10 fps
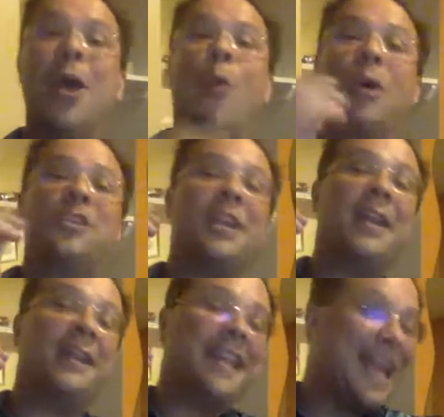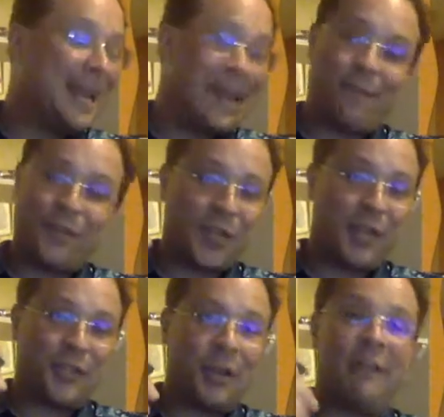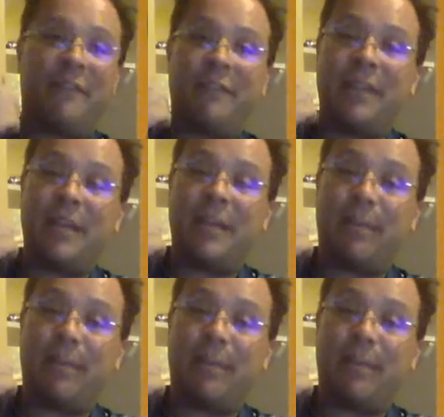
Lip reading: Once again, can't emphasize enough the